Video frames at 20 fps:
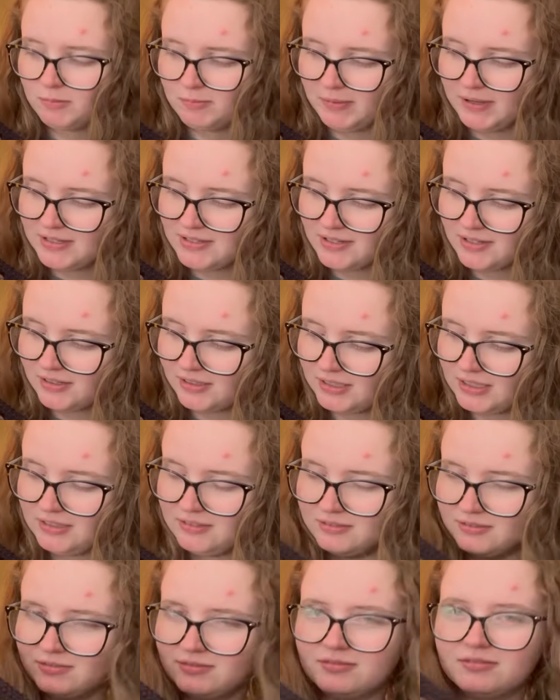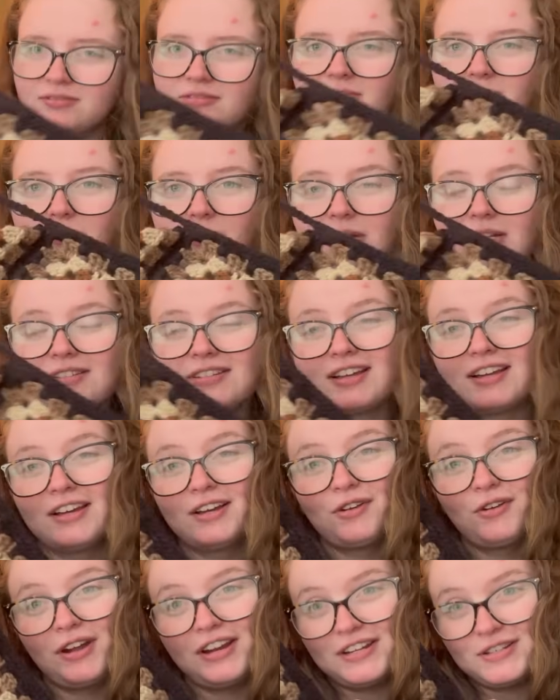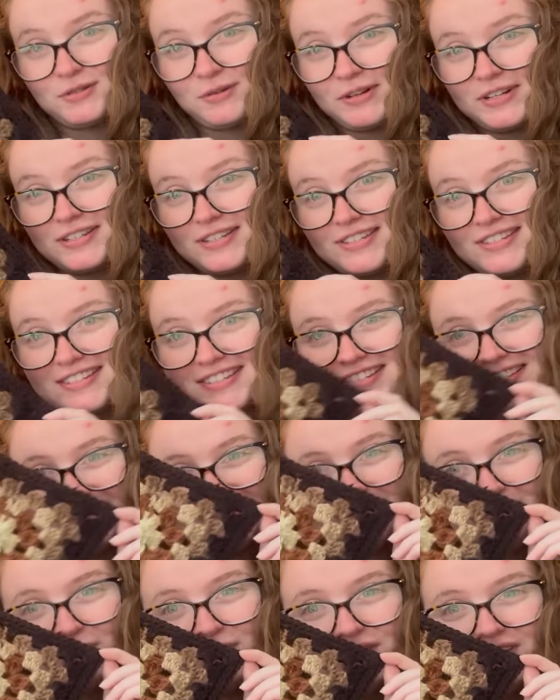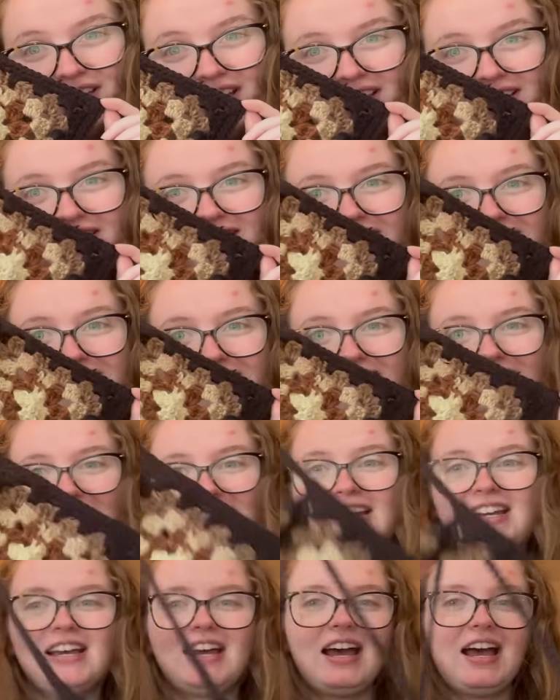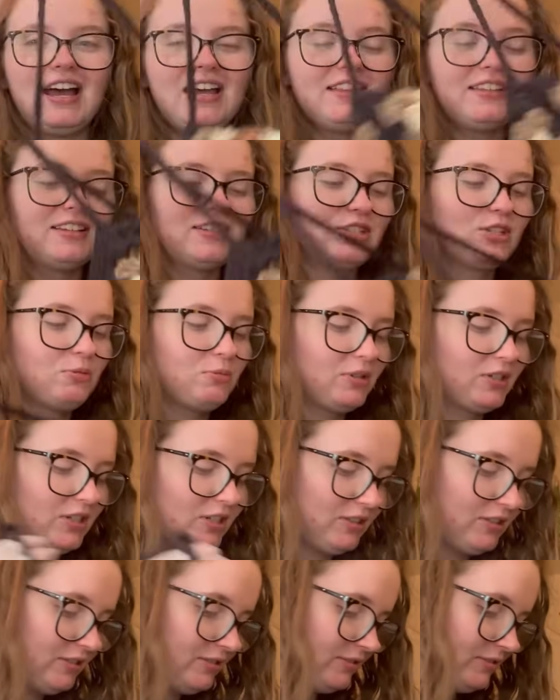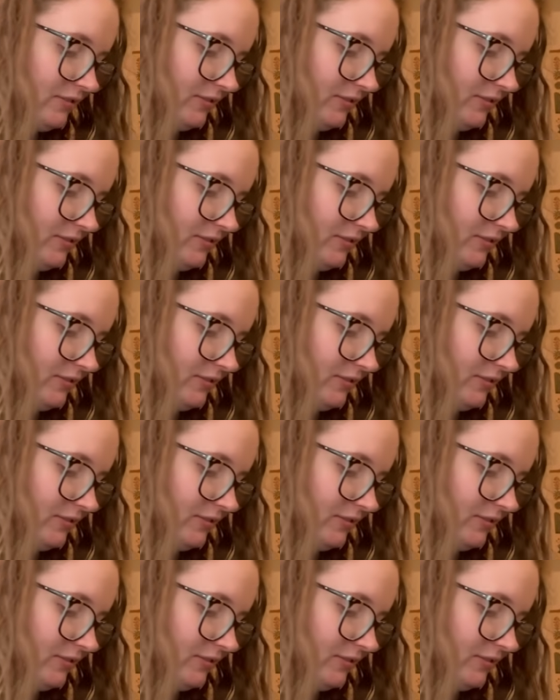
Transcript: basically. But it's a green squares put together. I think it's super cute.